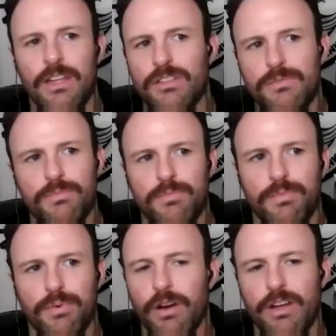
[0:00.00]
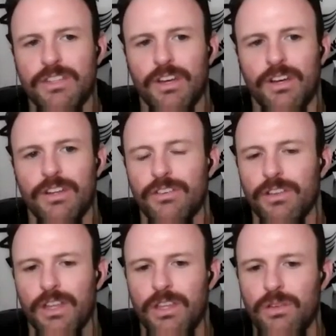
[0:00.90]
they just press on. You're
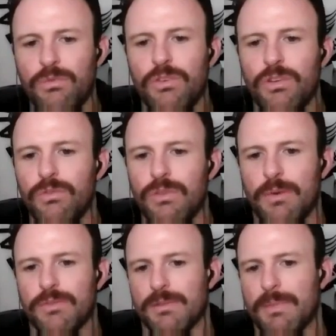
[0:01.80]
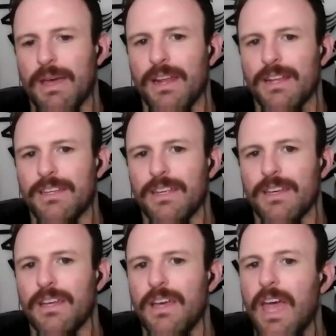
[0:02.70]
like, you knew that was a bad
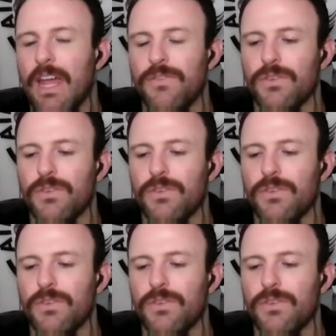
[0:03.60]
idea, and if